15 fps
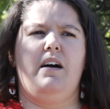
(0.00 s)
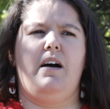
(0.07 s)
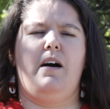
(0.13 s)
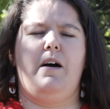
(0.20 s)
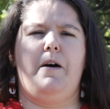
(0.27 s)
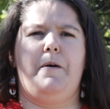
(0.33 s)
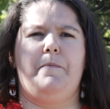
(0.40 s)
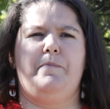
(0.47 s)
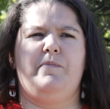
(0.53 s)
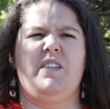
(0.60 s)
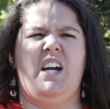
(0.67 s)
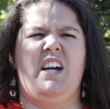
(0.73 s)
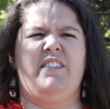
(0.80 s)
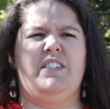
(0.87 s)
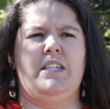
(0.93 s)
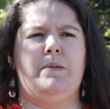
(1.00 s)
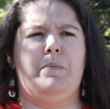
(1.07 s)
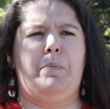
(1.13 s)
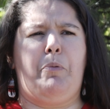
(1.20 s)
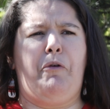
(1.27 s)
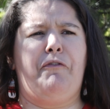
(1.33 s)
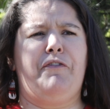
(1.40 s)
I've seen
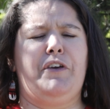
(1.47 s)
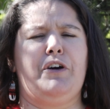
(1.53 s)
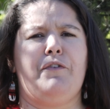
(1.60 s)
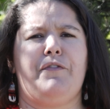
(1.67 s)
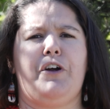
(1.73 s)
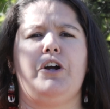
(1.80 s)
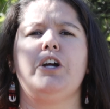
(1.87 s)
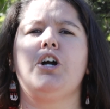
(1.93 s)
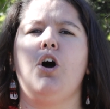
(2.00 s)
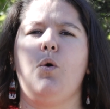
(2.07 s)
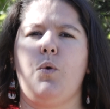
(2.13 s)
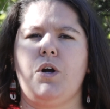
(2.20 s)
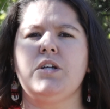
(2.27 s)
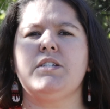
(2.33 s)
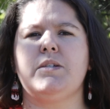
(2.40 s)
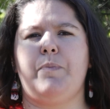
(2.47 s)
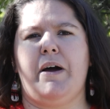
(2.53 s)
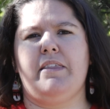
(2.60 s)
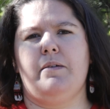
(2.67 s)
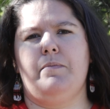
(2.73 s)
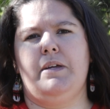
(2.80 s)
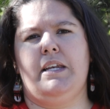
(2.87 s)
people feel very coerced
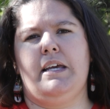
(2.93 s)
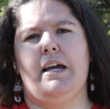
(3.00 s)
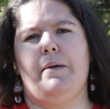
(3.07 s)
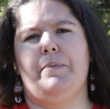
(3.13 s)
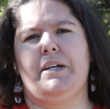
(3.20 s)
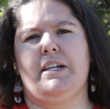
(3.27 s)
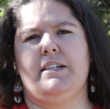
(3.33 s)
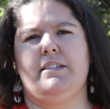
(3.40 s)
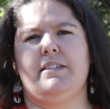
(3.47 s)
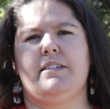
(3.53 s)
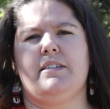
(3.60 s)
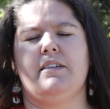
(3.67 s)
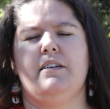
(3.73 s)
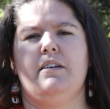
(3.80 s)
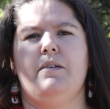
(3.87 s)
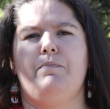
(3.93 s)
by the media because